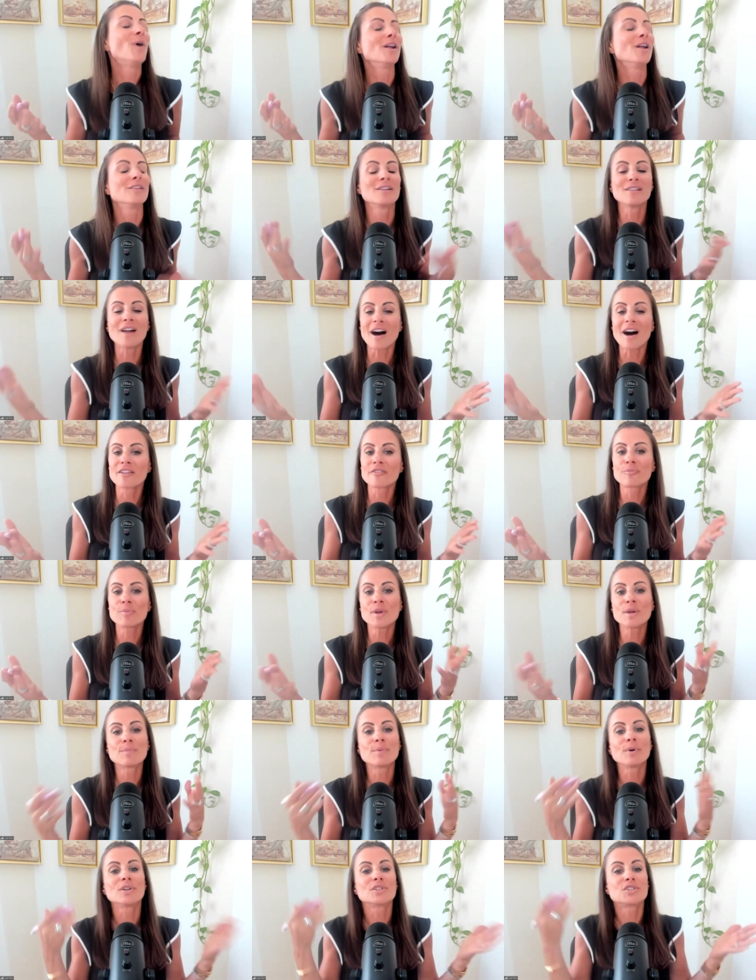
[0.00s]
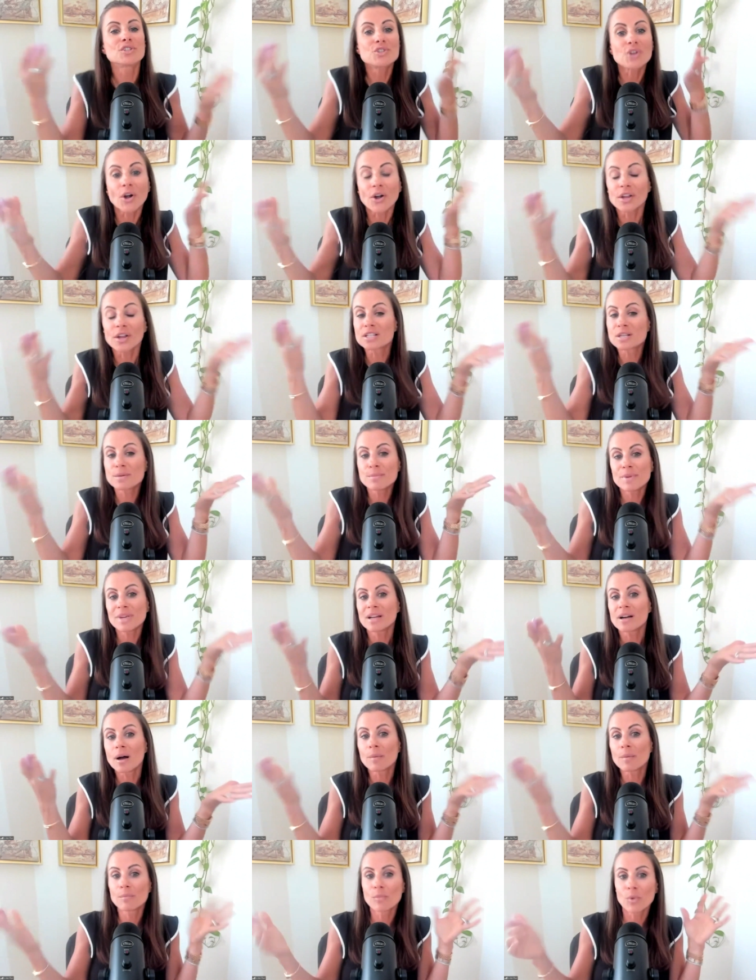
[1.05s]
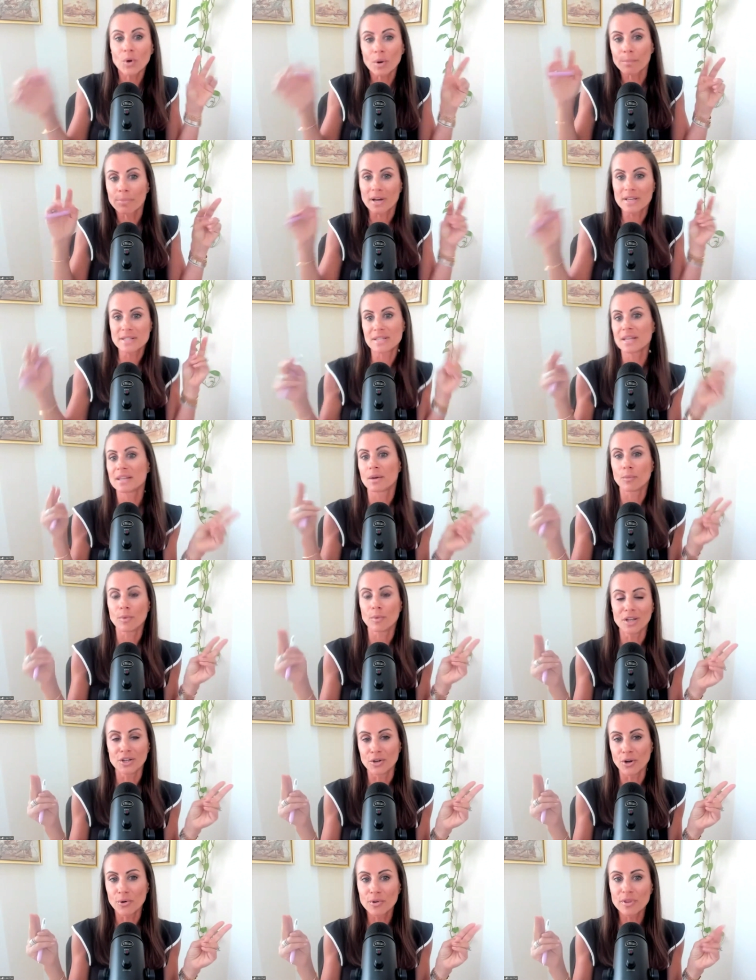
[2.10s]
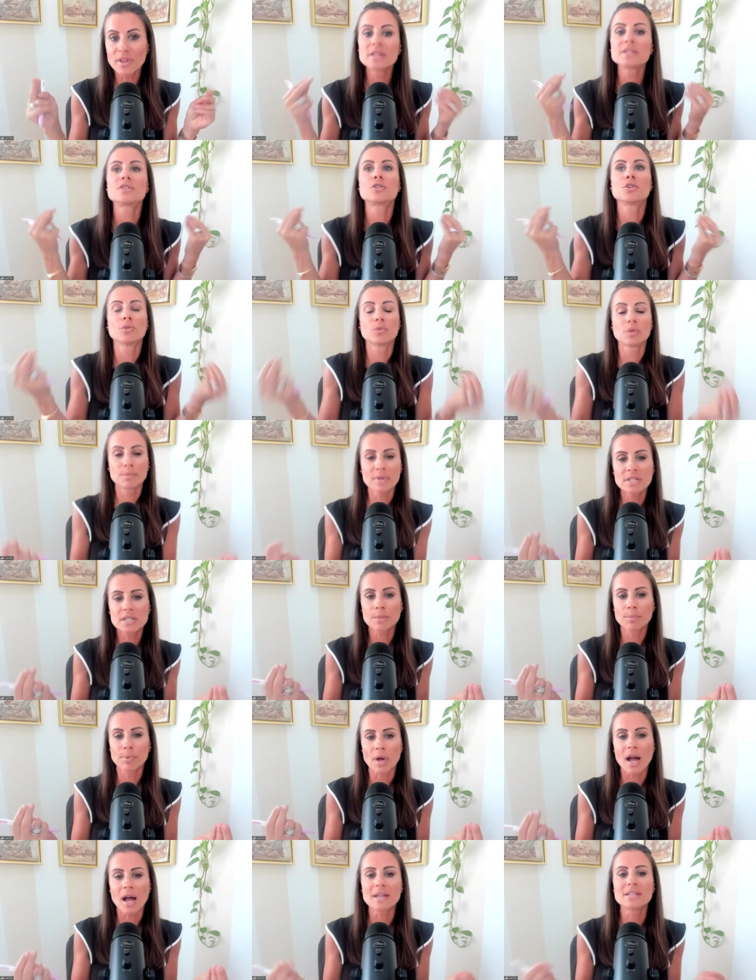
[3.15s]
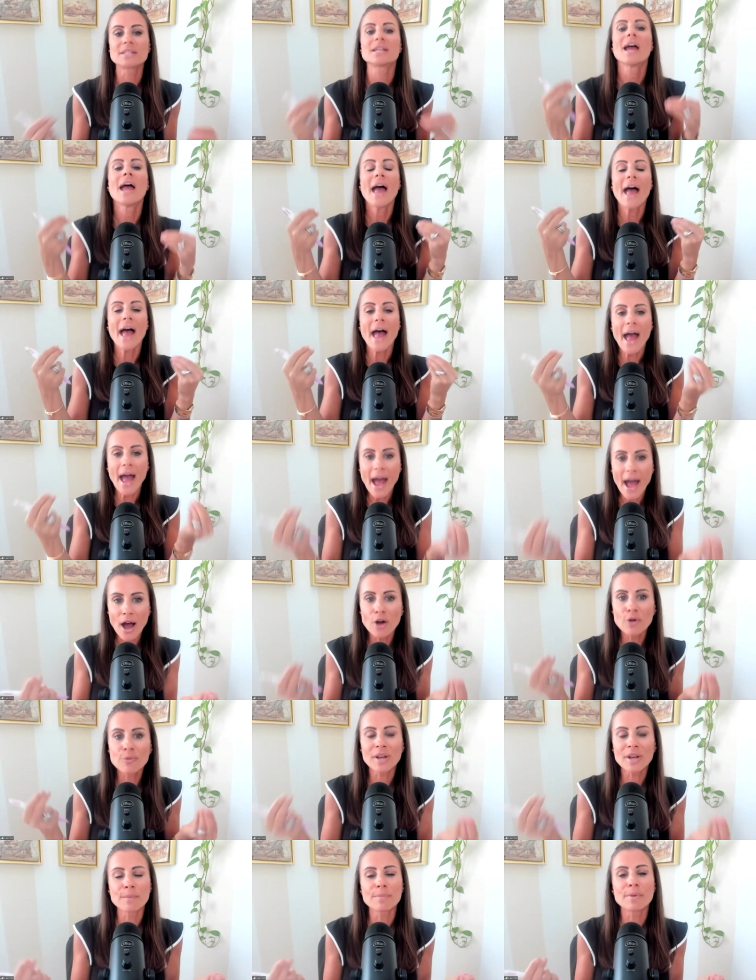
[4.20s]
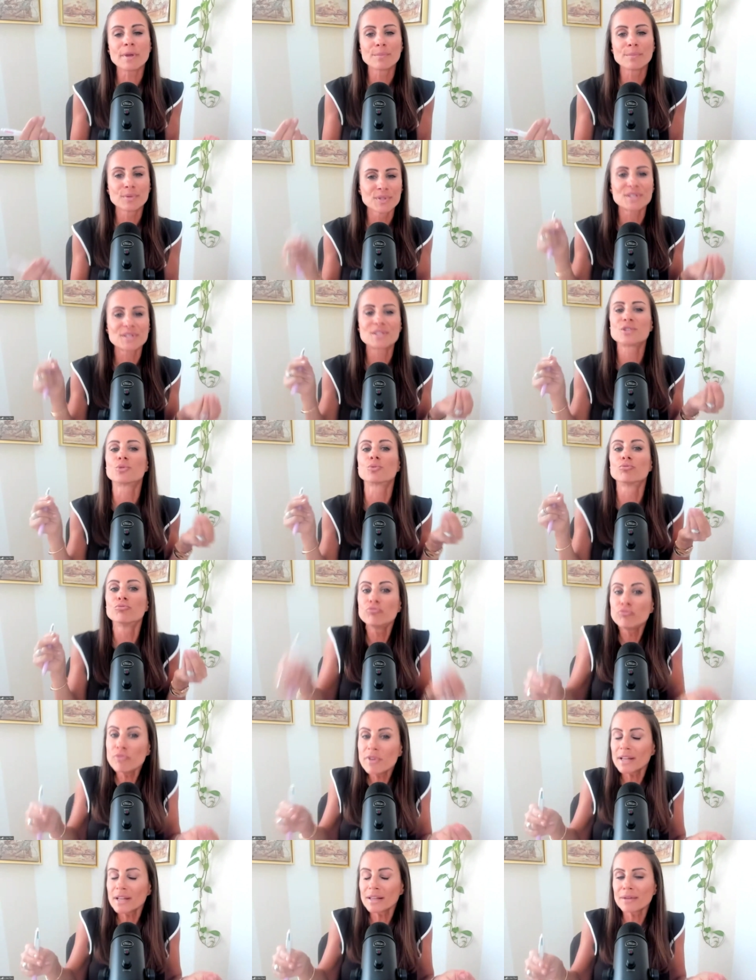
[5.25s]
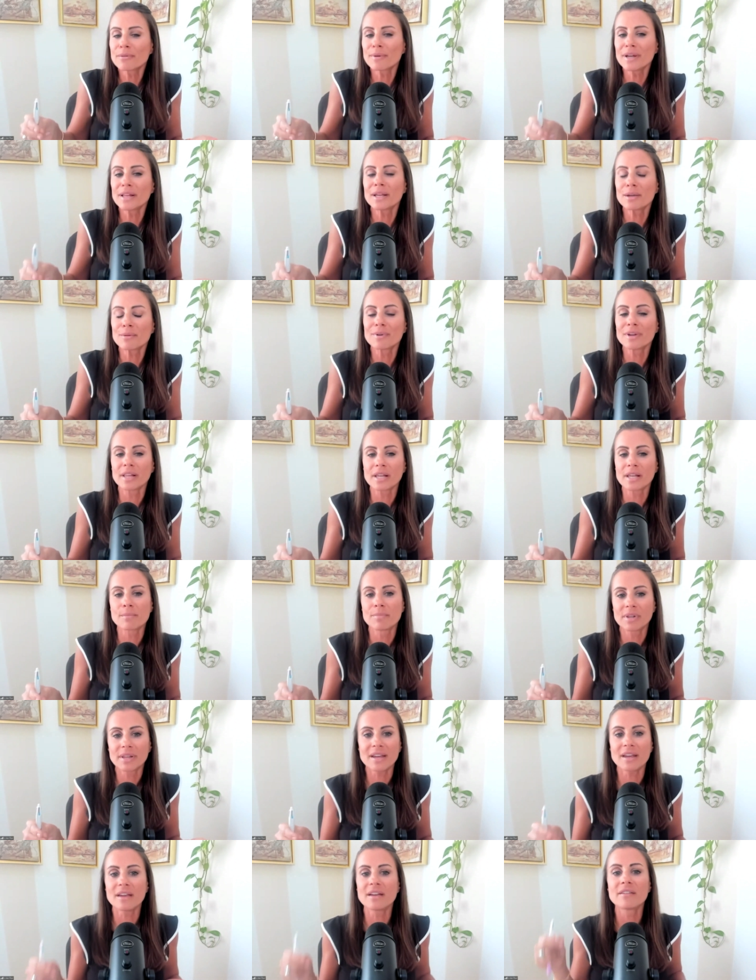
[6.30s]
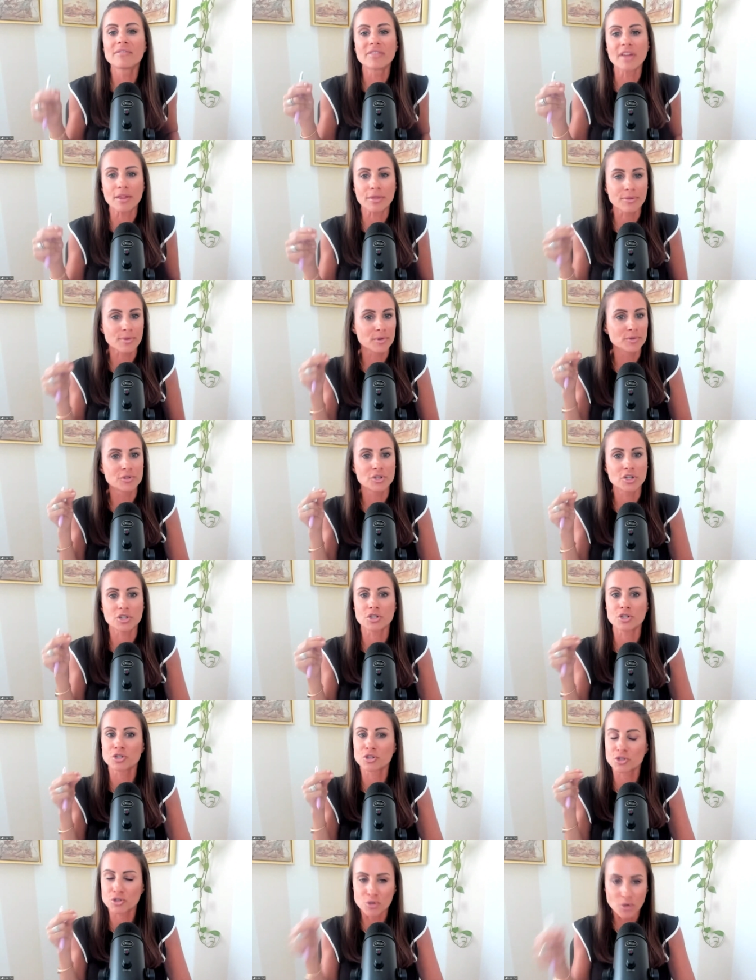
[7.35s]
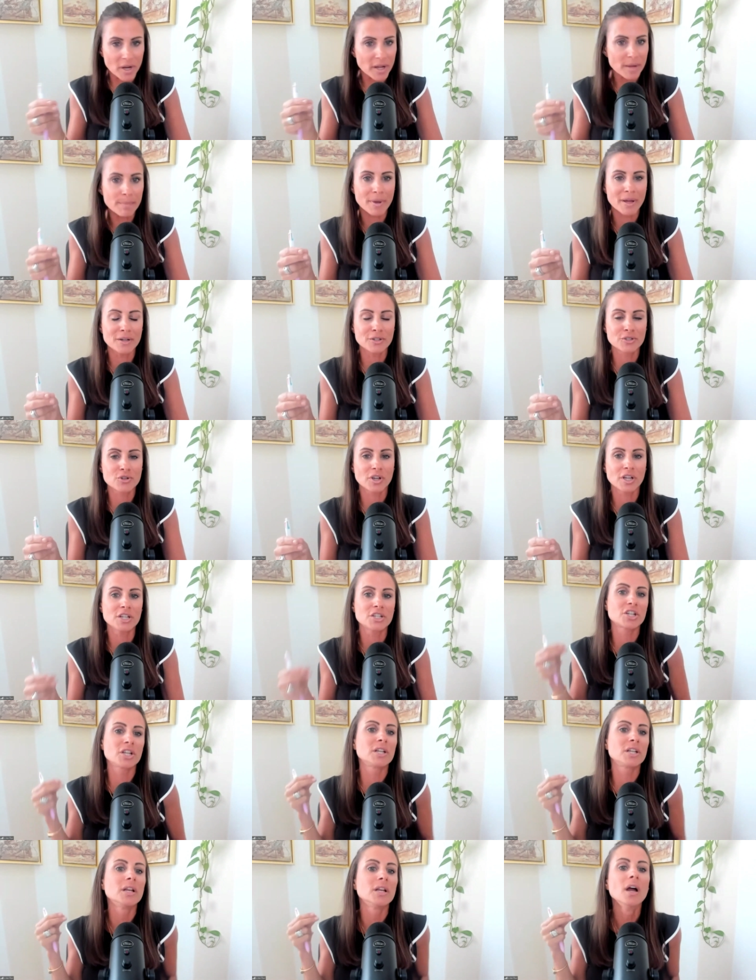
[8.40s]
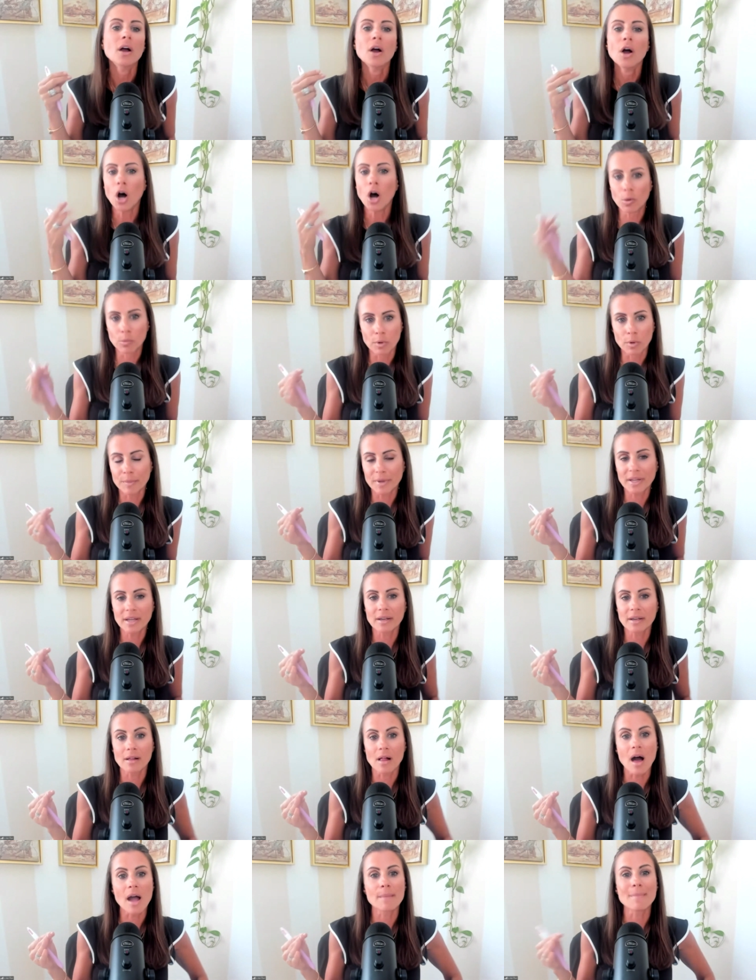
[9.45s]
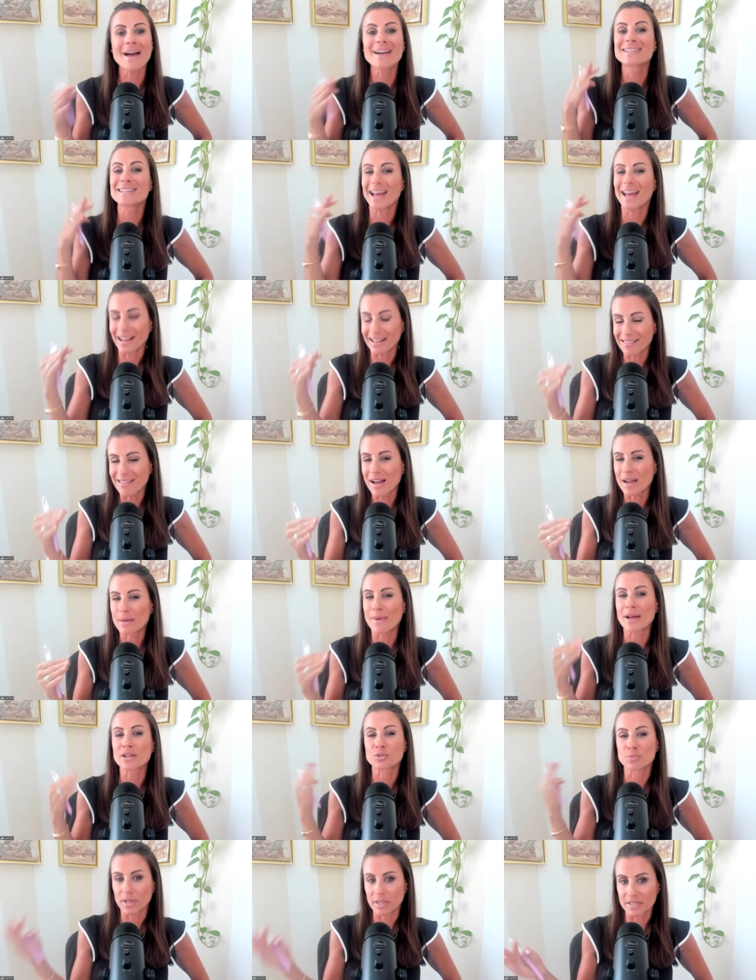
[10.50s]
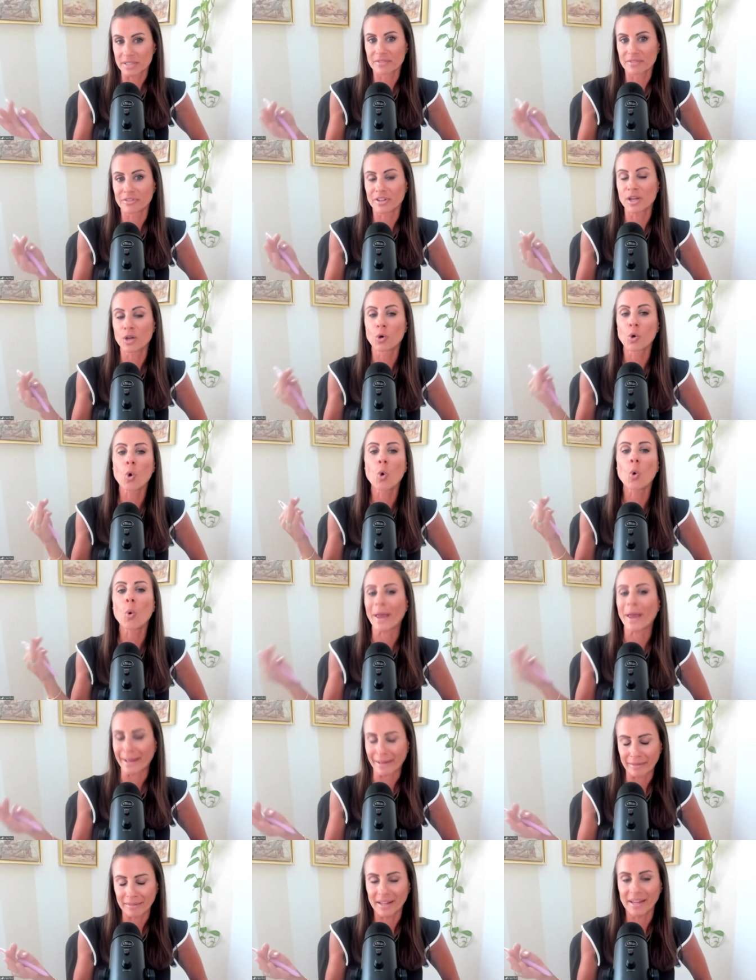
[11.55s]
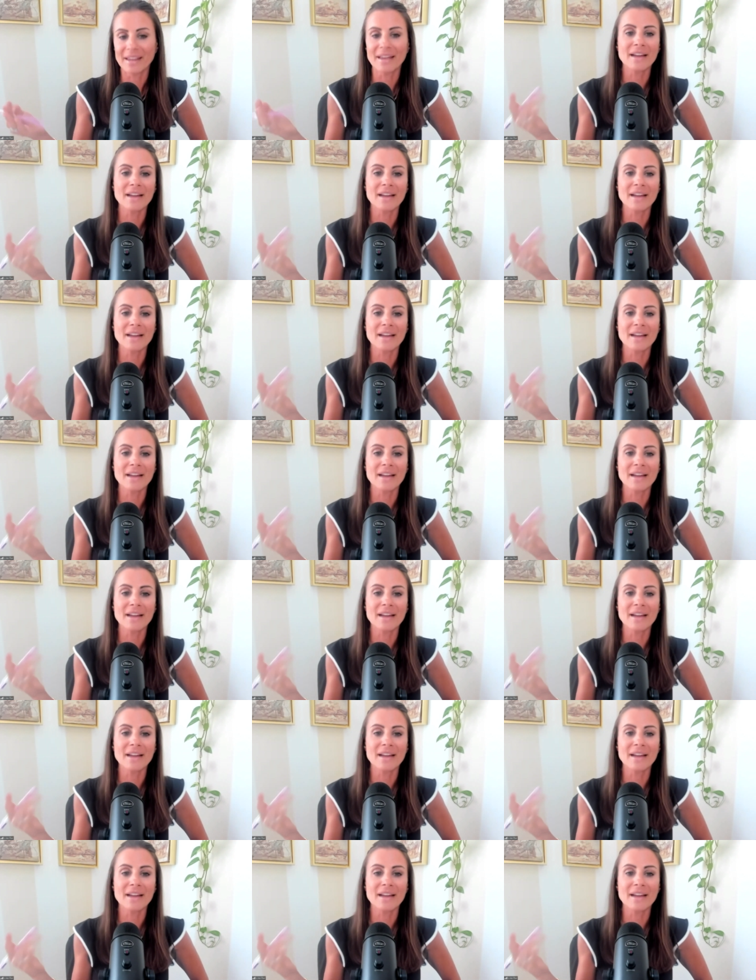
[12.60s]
while a lot of people, it's starting to become more buzzy that we know this, you would be surprised how many people still really believe that through just straight penetration, a woman can climax and climax relatively quickly.